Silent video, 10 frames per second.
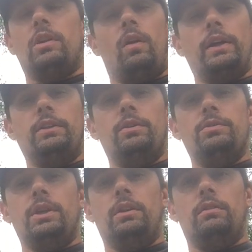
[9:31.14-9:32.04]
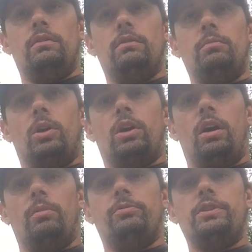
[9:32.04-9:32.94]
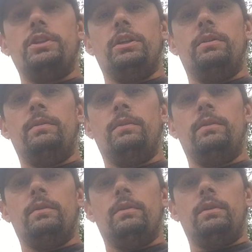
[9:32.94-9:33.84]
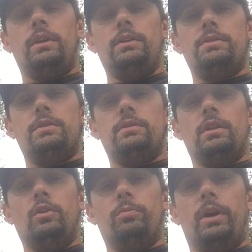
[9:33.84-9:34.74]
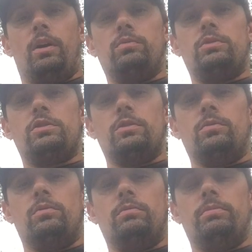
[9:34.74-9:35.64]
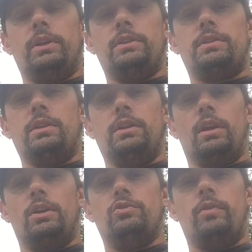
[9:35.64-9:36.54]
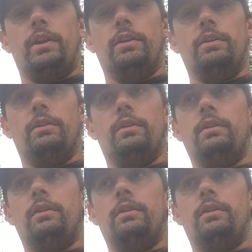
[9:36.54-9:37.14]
to like using in my carp fishing is, it's a little bit old school, but it's the Drennan